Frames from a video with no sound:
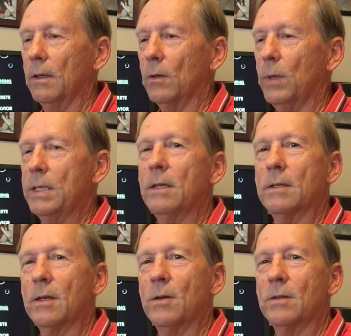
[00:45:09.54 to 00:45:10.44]
the research
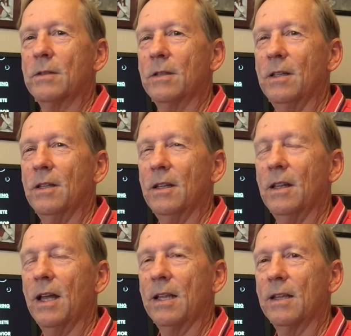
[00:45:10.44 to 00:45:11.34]
goes
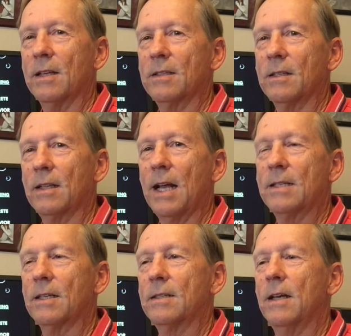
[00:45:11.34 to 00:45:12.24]
like this, a
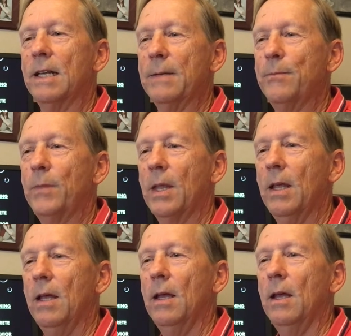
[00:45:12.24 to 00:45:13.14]
classic study.
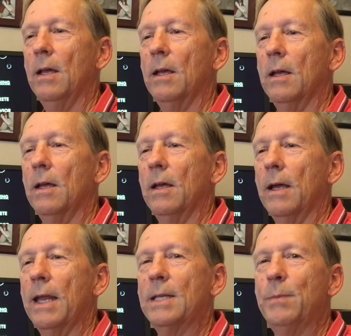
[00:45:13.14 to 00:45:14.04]

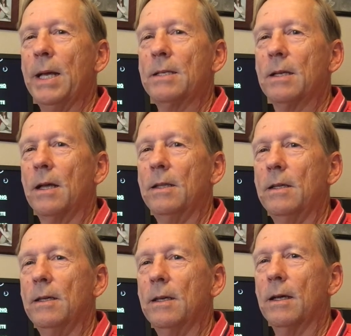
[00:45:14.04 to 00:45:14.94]
And it's based on
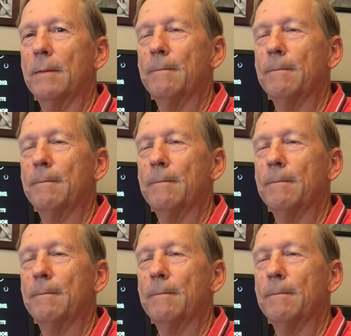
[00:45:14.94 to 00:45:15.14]
the